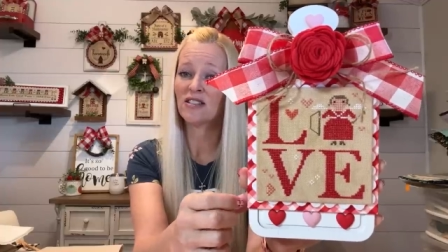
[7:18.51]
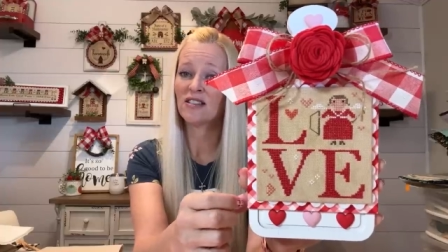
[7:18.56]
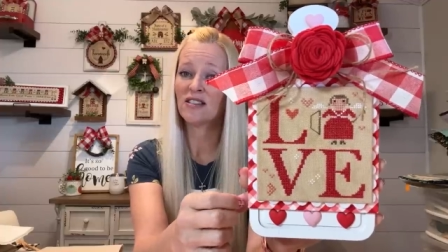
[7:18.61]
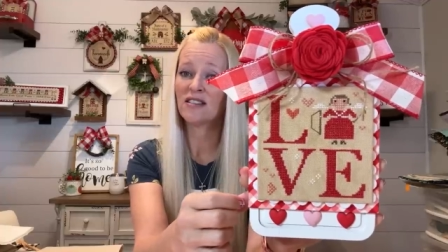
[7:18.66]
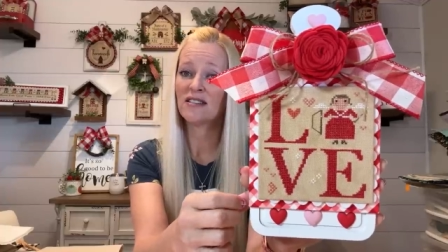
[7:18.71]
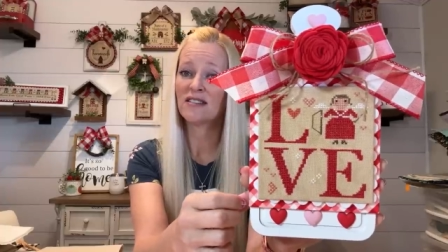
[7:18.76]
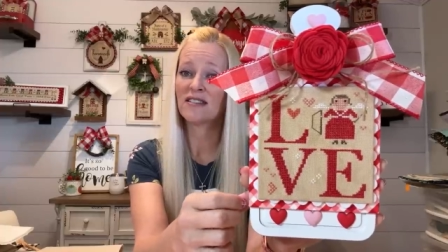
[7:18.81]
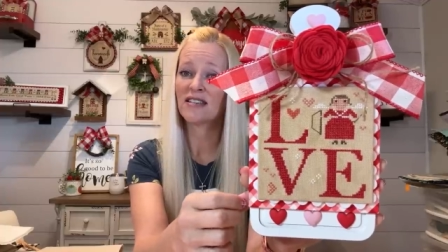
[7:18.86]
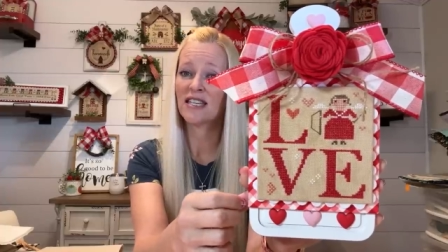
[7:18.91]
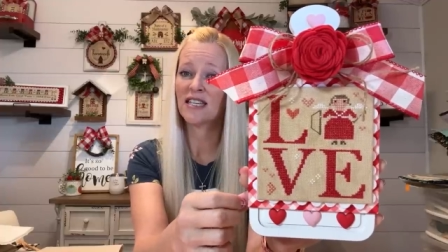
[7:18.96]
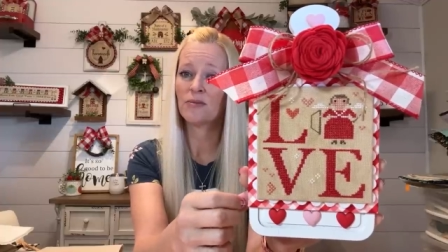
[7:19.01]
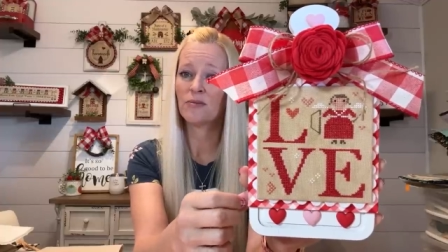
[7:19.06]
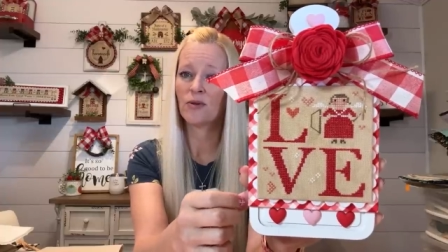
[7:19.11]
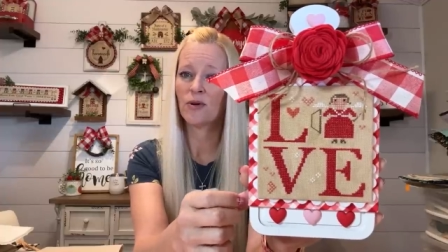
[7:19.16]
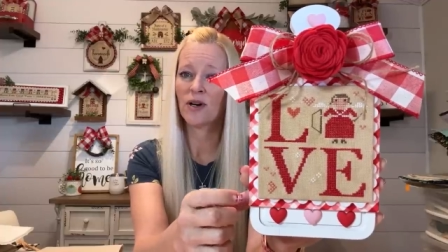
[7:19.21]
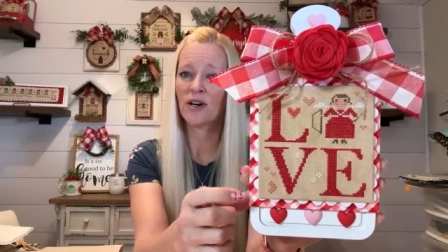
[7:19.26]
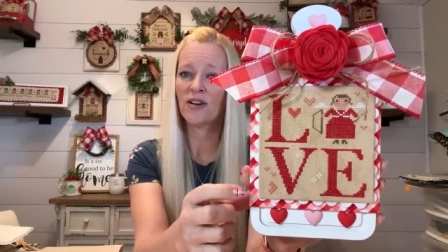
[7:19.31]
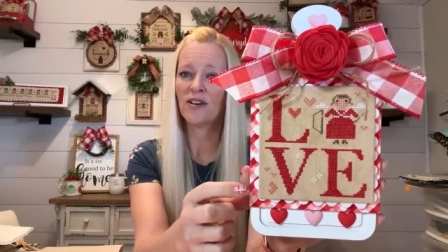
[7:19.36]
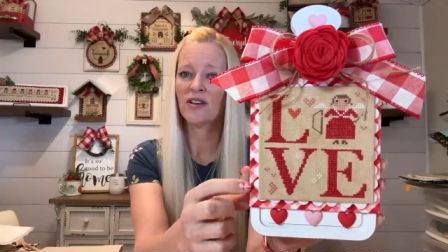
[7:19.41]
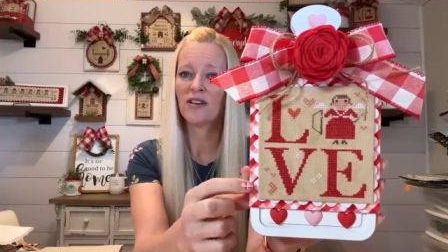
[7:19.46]
on sticky
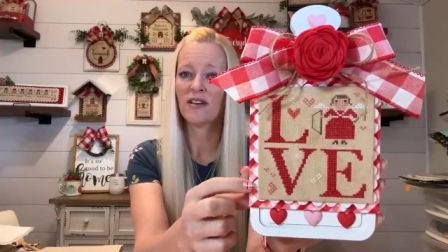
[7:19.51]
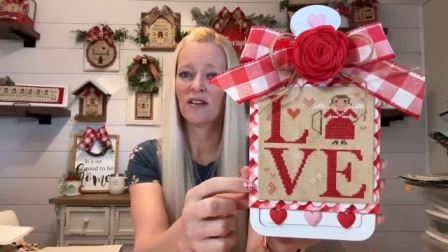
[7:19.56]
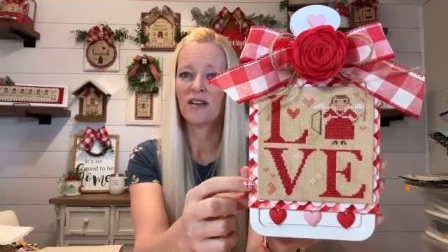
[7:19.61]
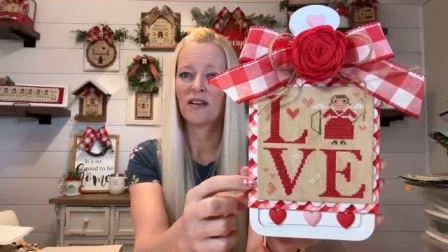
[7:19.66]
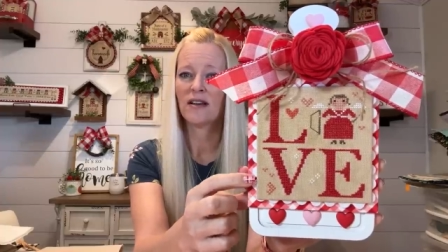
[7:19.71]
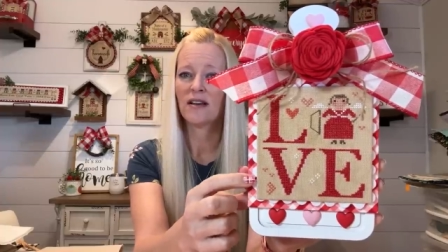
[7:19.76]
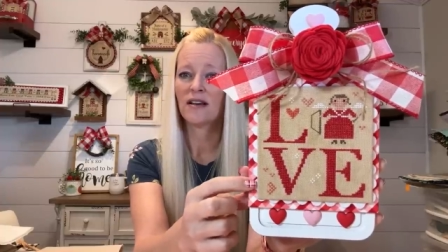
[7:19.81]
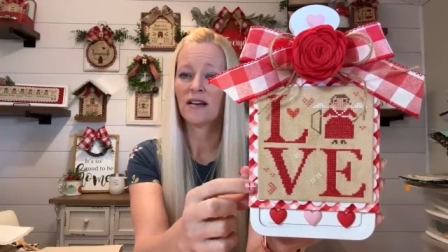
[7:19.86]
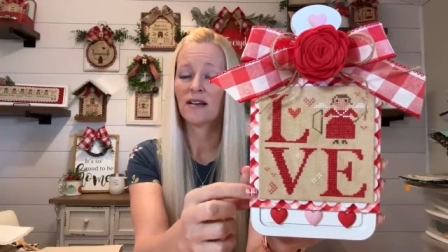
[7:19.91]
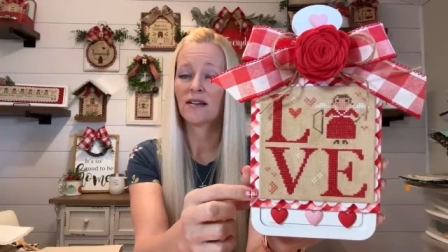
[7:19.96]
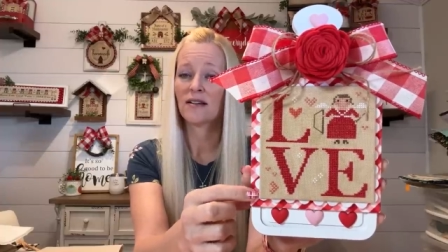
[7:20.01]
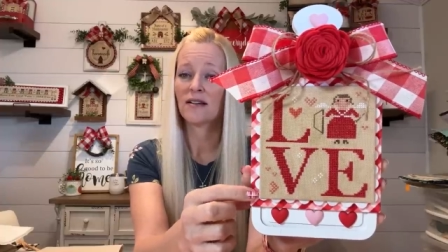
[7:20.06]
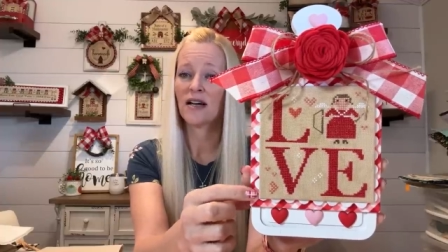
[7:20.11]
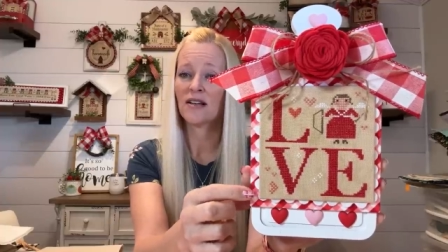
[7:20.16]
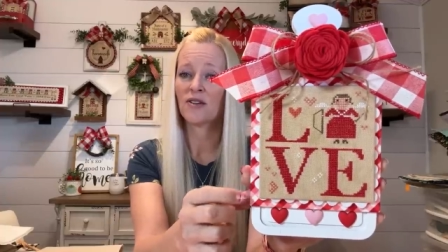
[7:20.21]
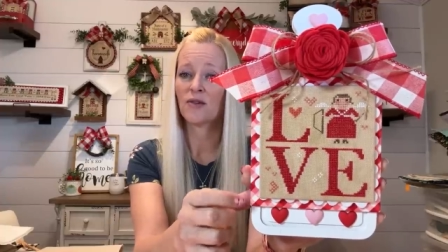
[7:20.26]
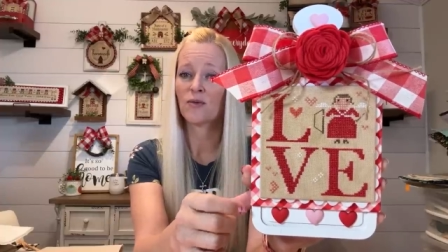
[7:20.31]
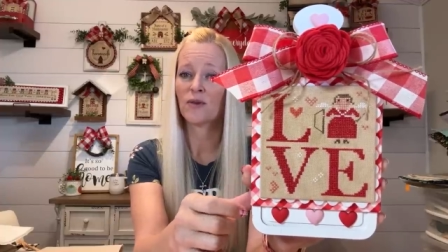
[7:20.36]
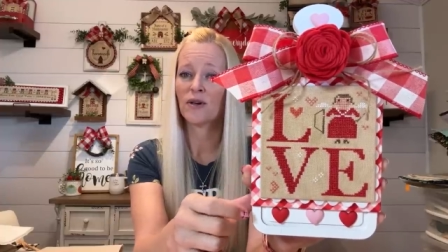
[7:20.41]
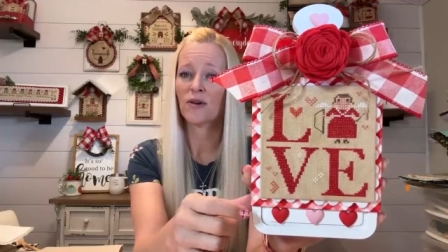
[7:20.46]
board,
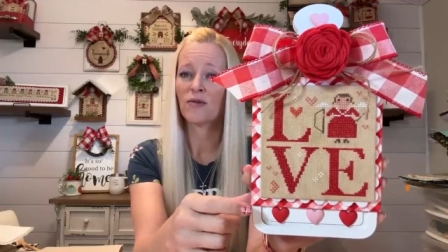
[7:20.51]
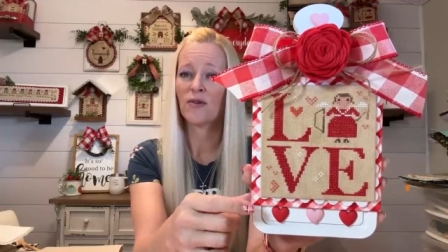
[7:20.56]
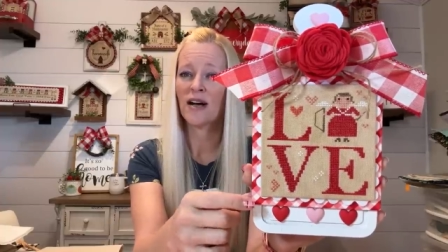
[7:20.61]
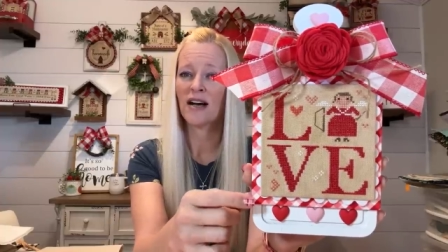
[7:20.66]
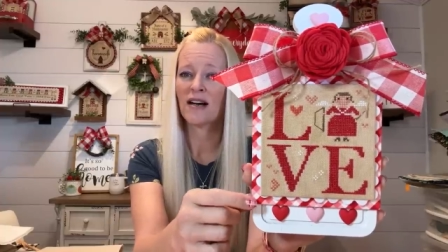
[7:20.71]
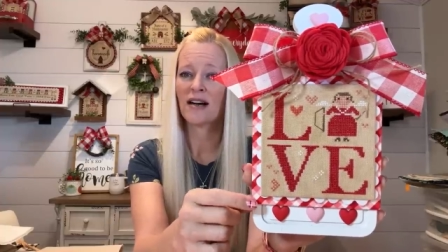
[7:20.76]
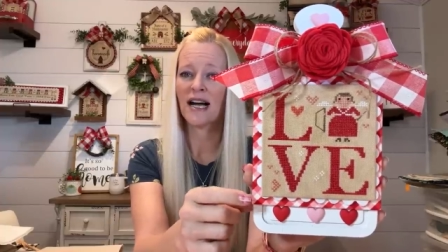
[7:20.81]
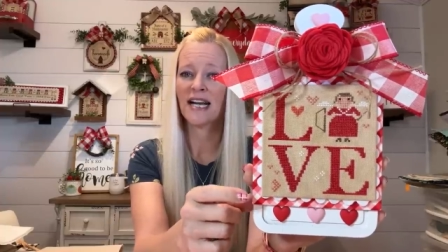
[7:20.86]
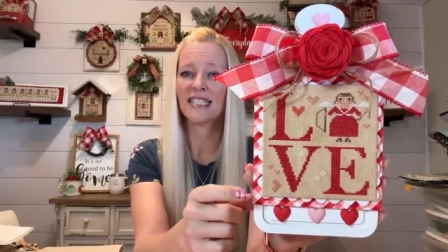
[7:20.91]
got the rick rack.